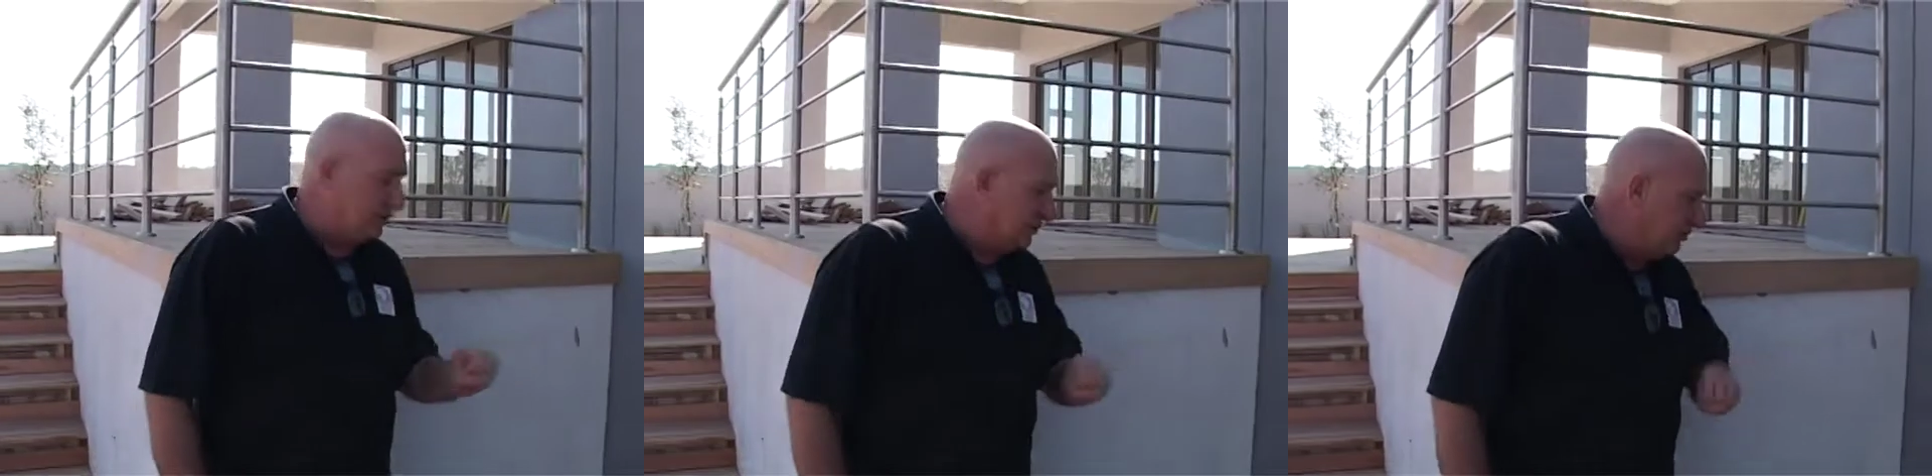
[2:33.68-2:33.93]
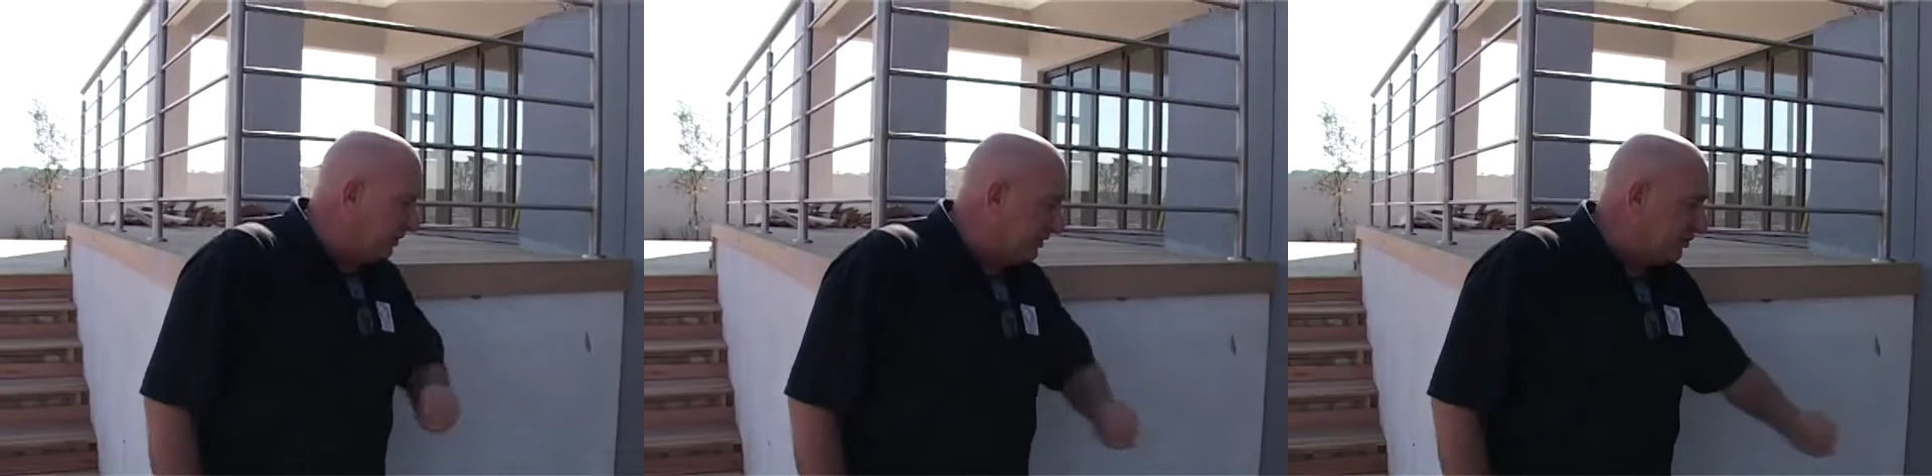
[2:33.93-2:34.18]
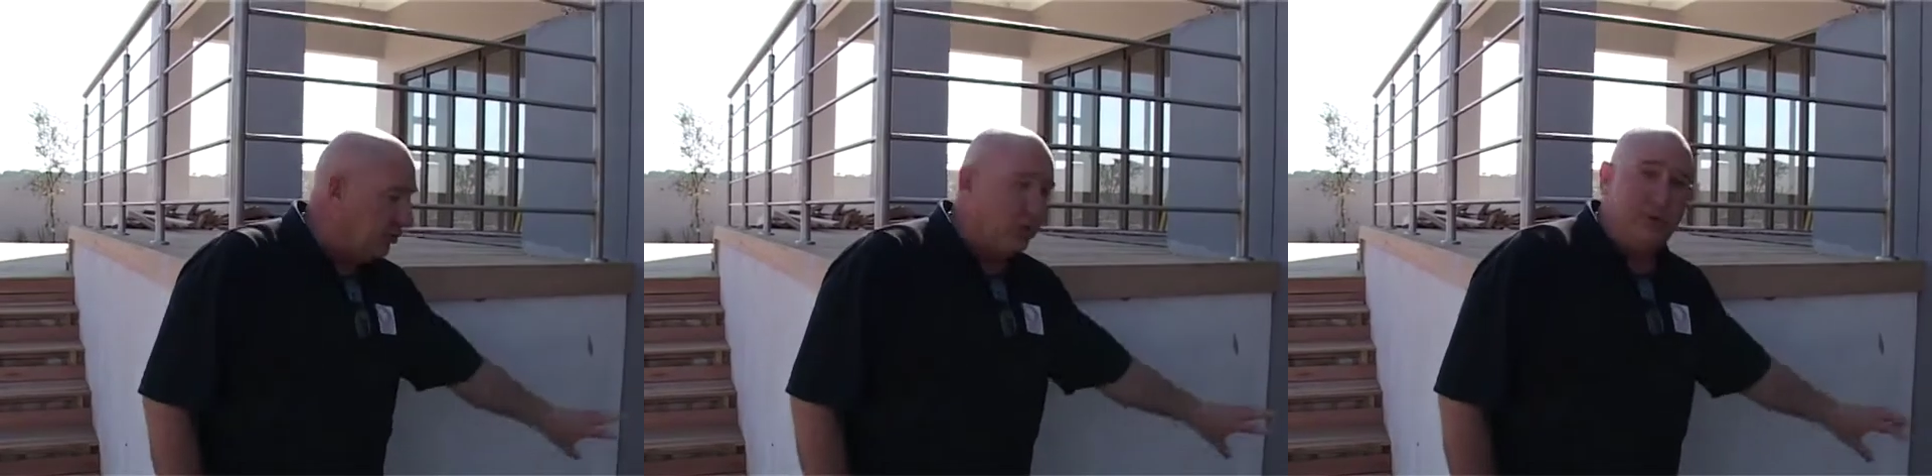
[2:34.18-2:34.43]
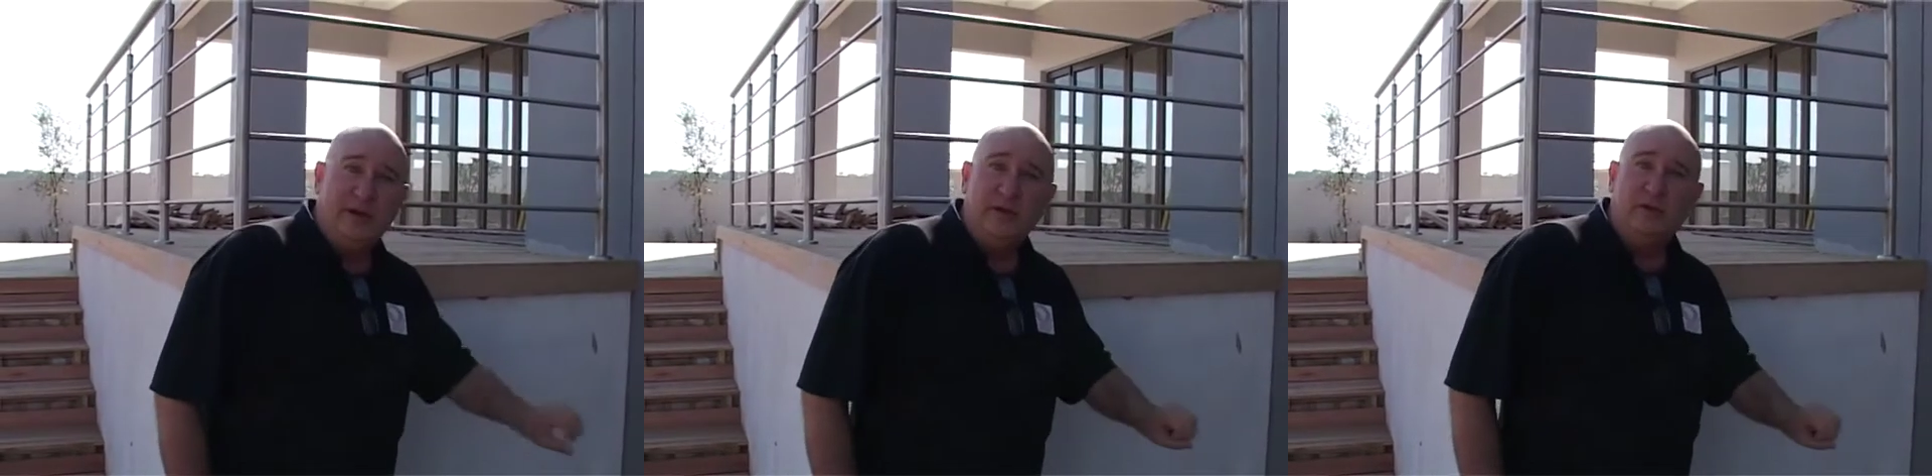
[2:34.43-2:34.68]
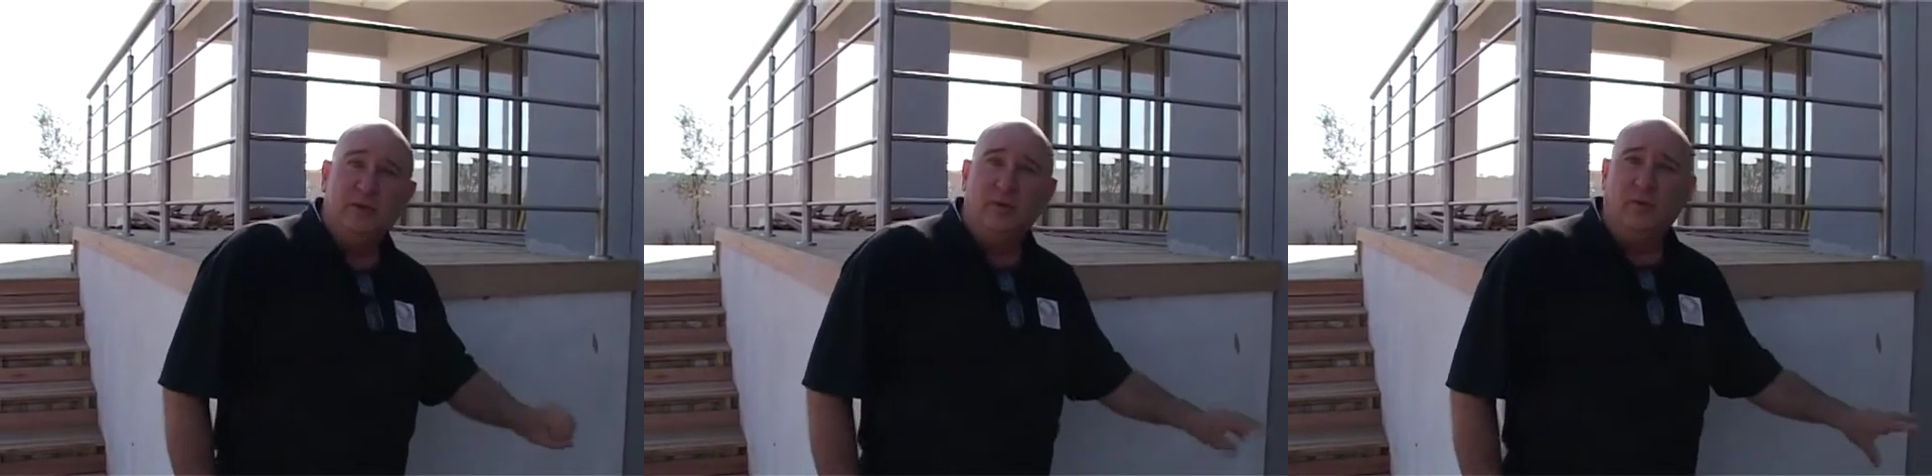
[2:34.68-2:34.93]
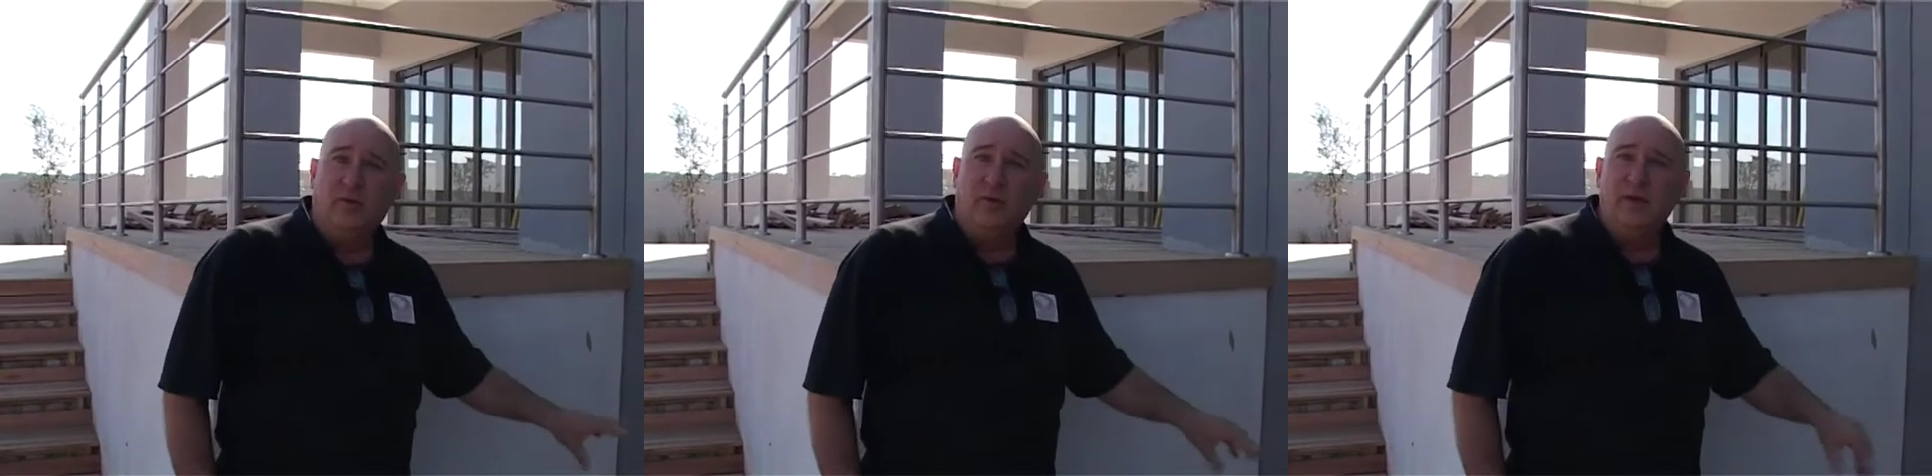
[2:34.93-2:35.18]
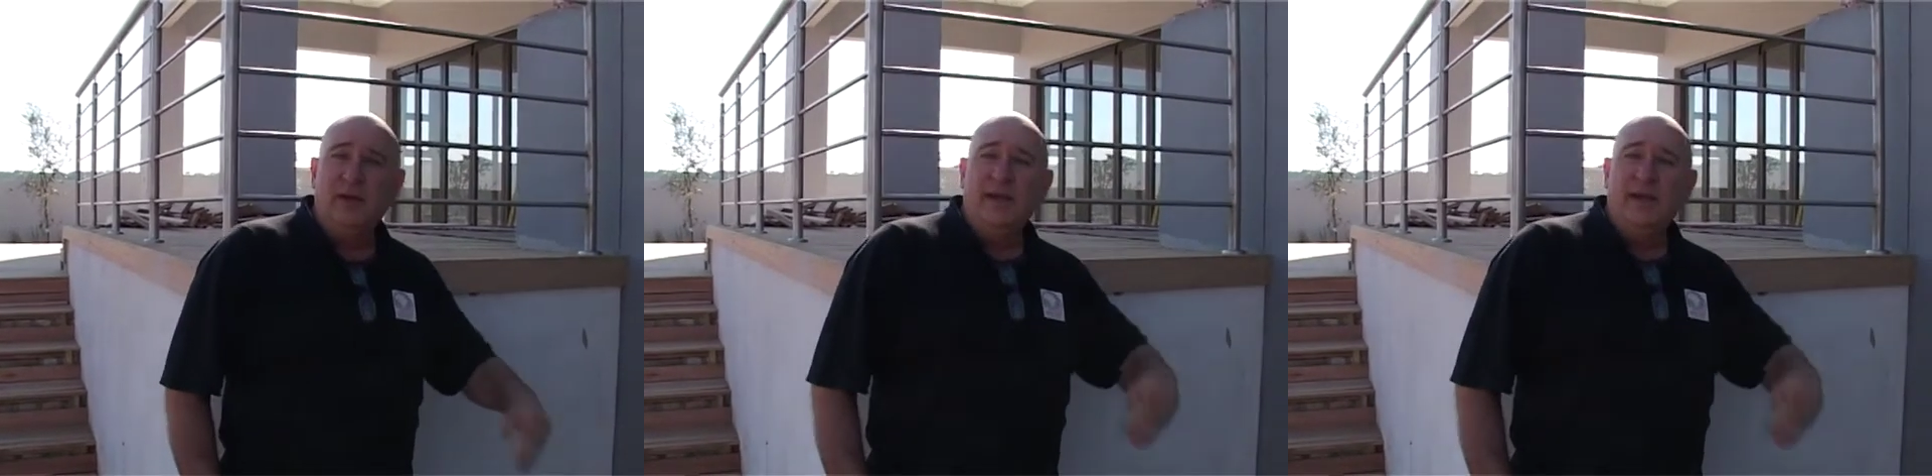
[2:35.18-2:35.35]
is being drawn into the wall.